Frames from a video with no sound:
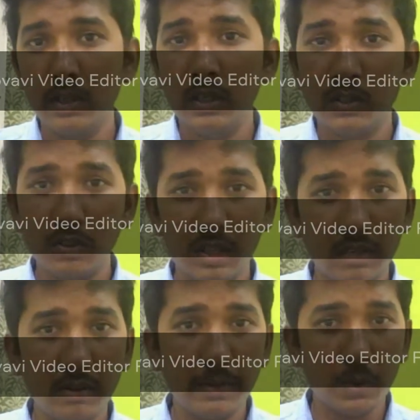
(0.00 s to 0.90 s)
So there
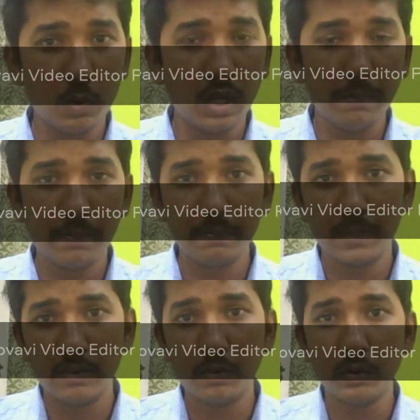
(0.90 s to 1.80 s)
will be two types
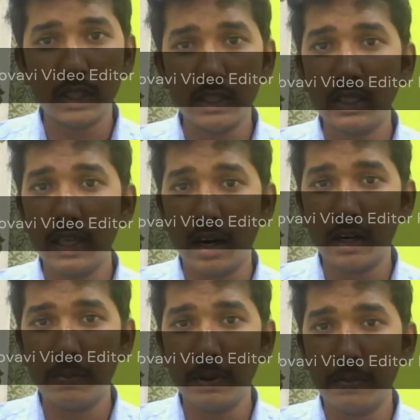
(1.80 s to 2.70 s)
of questions in
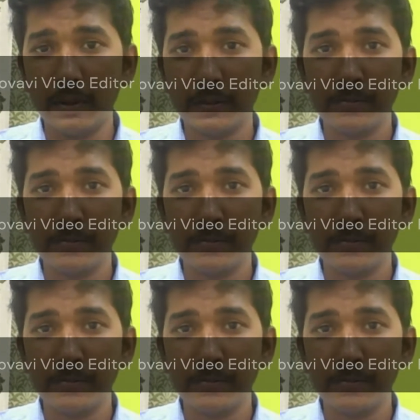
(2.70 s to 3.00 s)
audit paper.